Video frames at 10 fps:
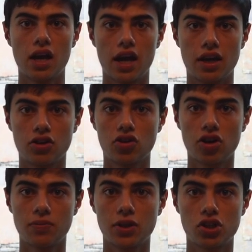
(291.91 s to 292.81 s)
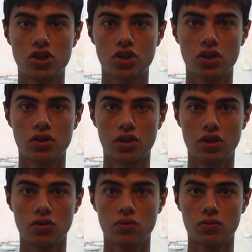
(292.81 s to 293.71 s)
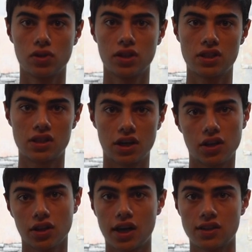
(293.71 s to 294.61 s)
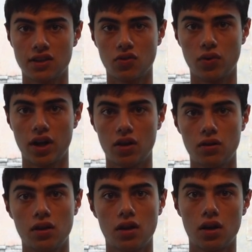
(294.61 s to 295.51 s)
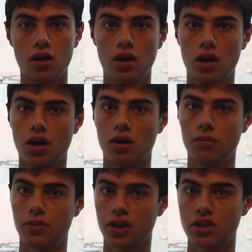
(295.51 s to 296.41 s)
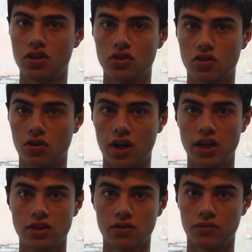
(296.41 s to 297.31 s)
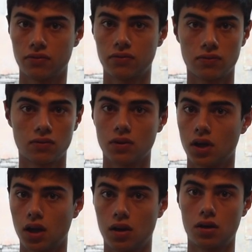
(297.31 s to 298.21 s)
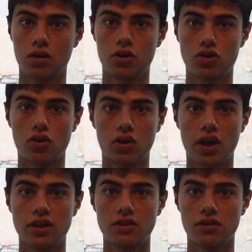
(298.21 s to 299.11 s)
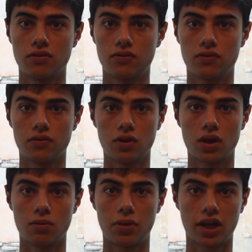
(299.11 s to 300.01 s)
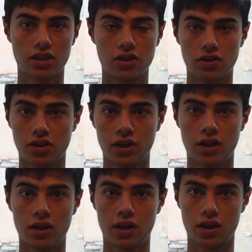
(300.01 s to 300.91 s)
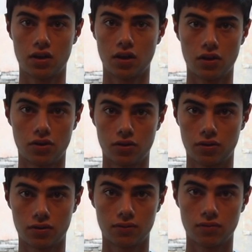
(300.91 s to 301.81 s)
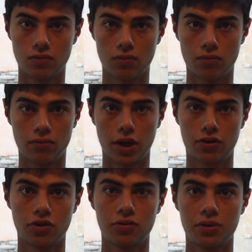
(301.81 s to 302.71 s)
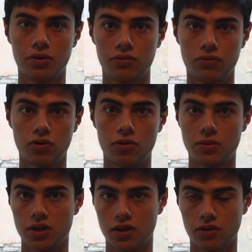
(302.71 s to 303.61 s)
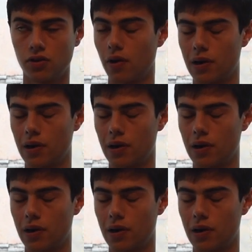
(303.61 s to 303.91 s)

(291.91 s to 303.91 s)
And you gotta be sure that you really sterilize it well uh, because there's all kinds of, uh, there's all kinds of bacteria and other microbial forms that grow